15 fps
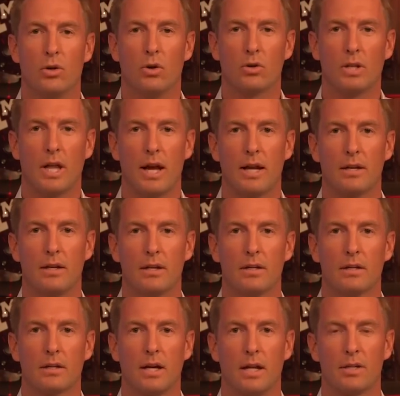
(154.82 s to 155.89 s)
Hey, Joel Klatt
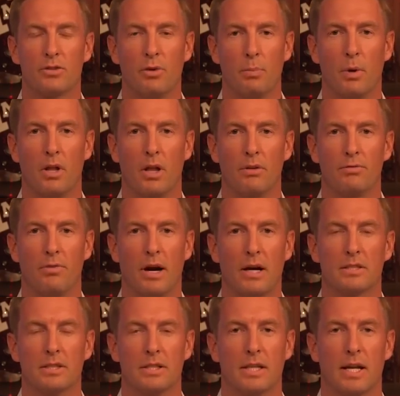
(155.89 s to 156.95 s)
here, College Football on
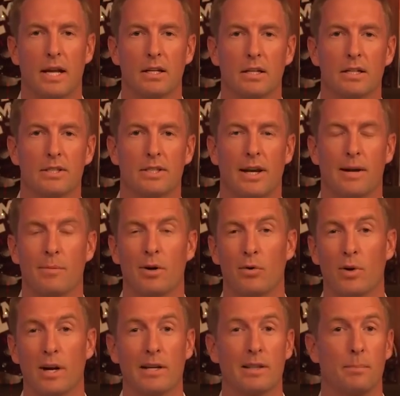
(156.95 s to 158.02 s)
Fox, lead analyst, and I'm going
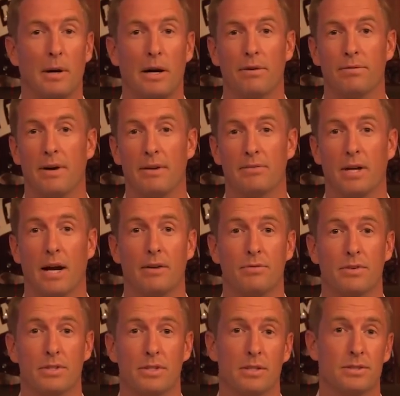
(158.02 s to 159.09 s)
to rank the Power 5
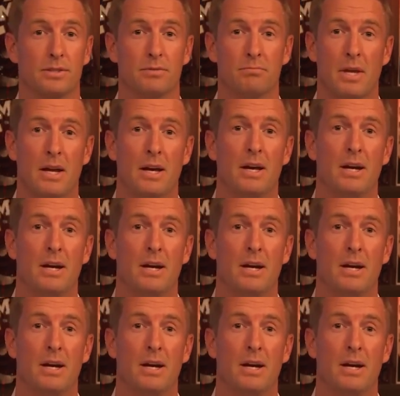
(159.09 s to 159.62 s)
conferences.